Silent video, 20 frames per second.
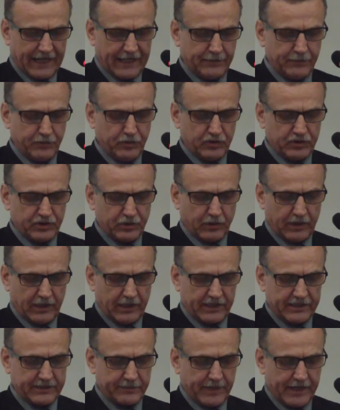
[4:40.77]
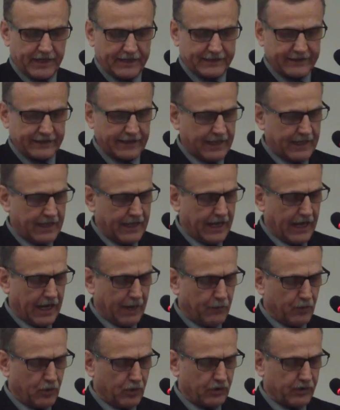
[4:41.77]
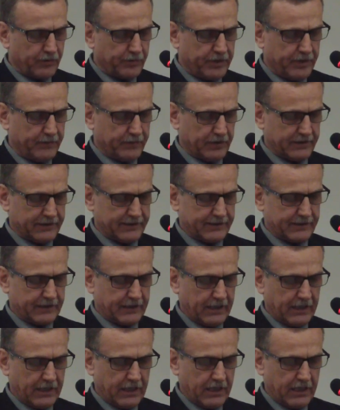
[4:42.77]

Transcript: and mutual respect among peoples.